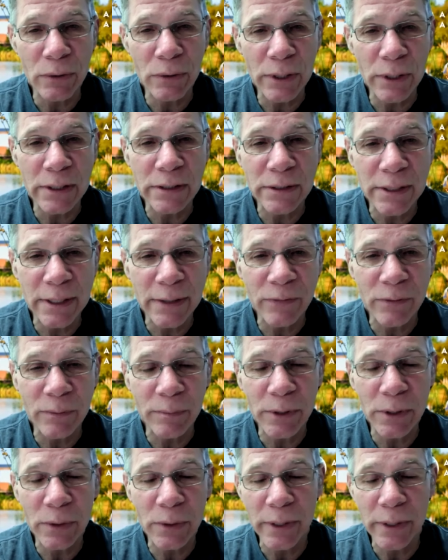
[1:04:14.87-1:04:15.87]
looks different
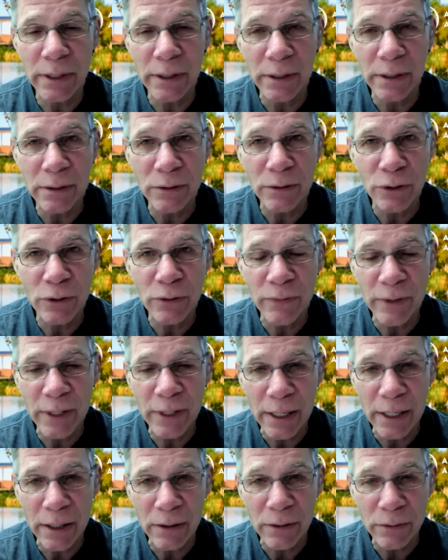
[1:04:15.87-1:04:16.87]
between the
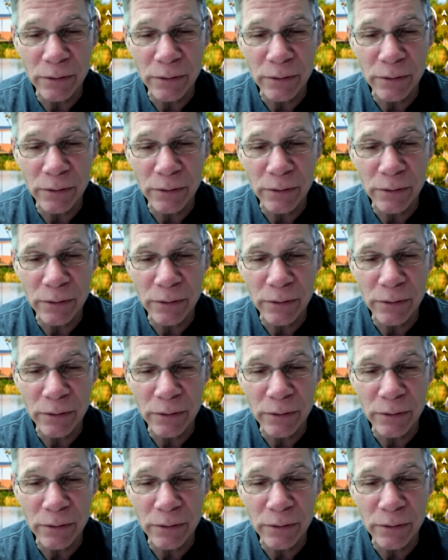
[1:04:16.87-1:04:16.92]
juvenile,